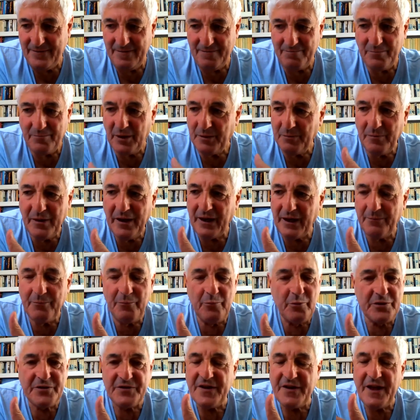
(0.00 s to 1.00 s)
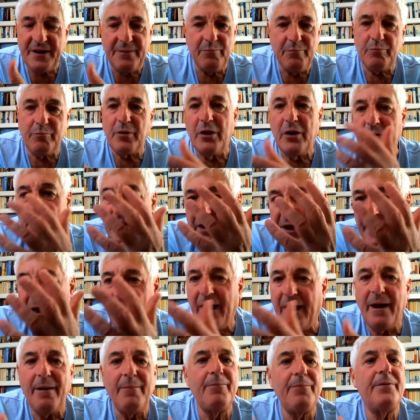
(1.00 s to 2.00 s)
Macmillan was then broken
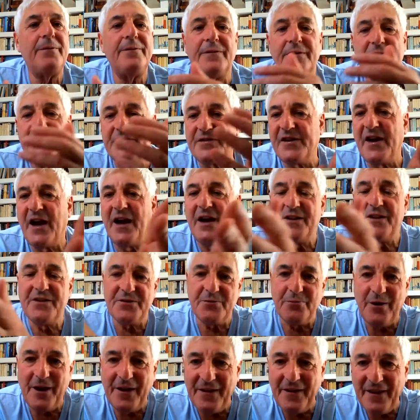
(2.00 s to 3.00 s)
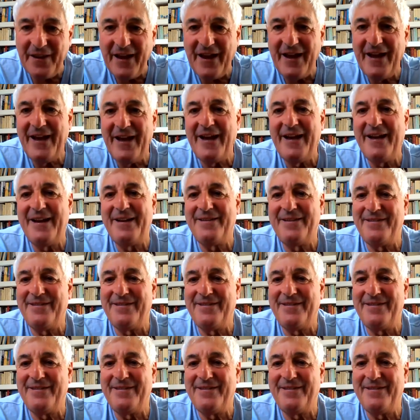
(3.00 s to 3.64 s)
up. The science went there,